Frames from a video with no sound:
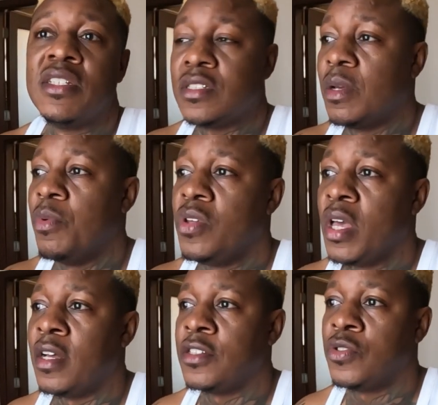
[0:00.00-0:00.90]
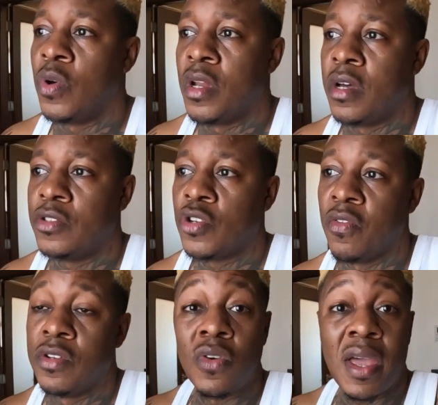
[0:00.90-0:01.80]
some of you guys wanna
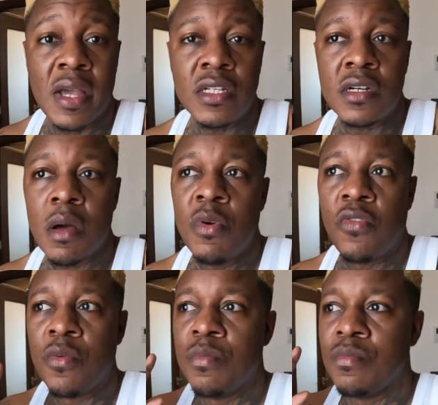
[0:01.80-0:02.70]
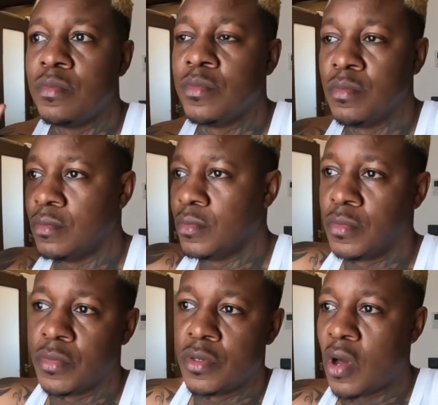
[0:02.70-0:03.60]
travel into Kenya, coming from
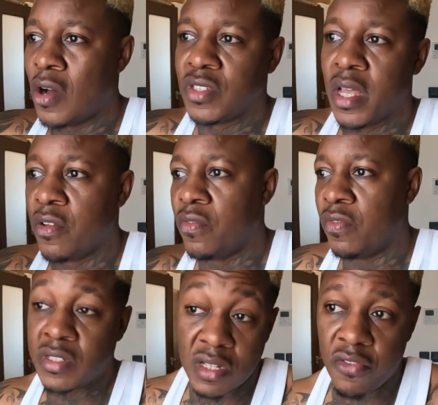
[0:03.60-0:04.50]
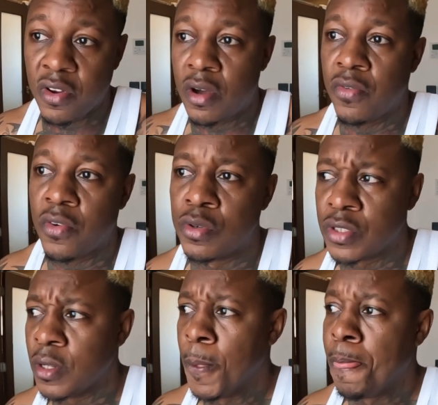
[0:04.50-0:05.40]
outside of East Africa, of
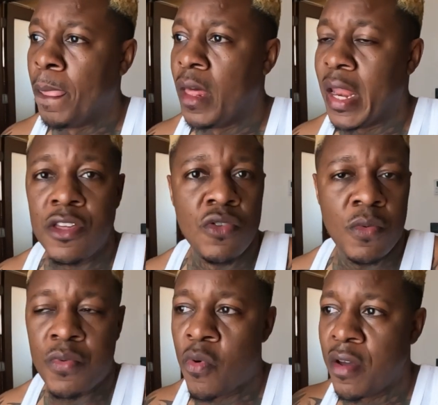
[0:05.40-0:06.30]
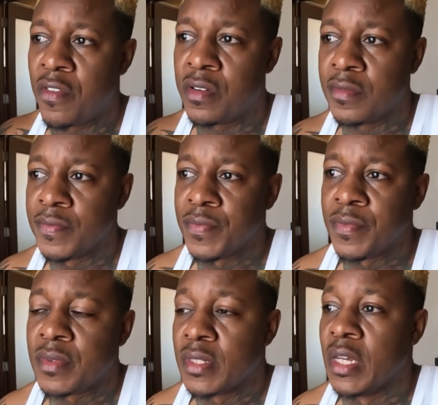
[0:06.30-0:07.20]
course, like Europe or whatever.
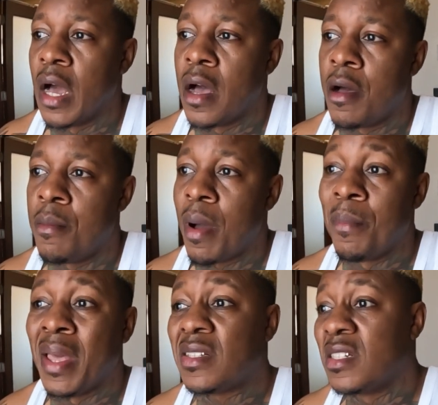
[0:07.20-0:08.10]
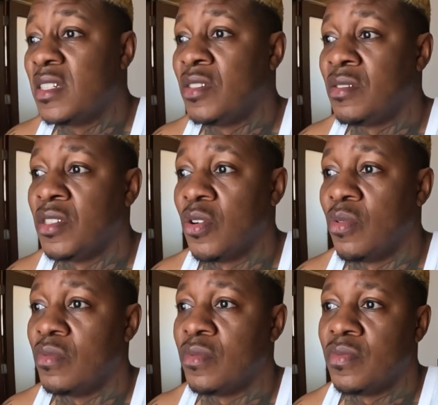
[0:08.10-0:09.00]
I'm guessing it's
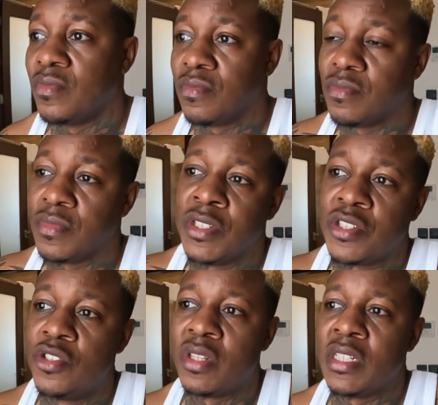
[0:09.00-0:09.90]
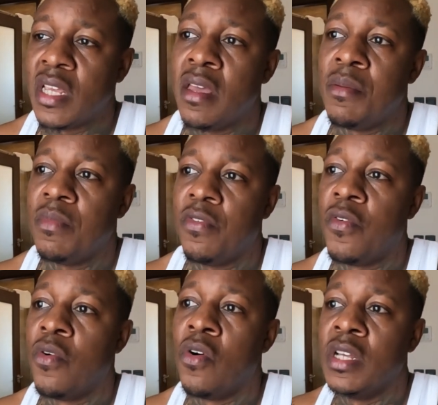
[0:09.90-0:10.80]
not the same
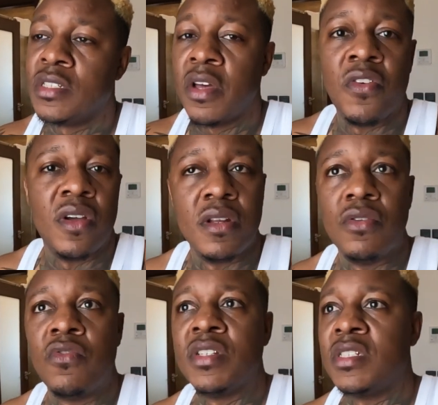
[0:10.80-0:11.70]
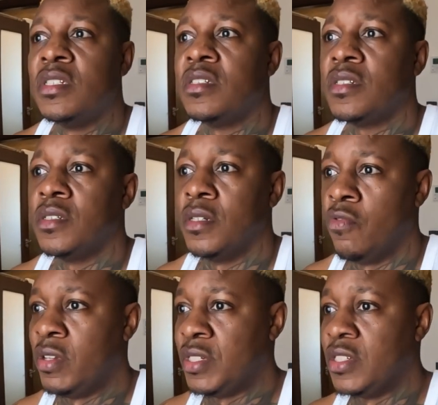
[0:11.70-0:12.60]
for East African residents,
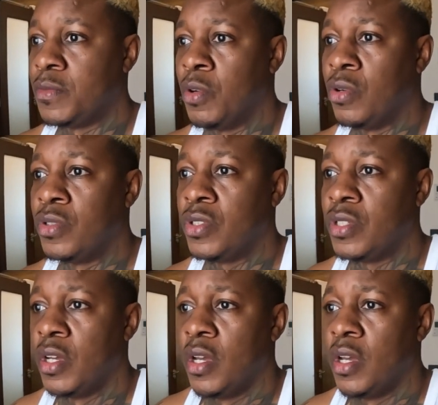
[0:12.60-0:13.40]
because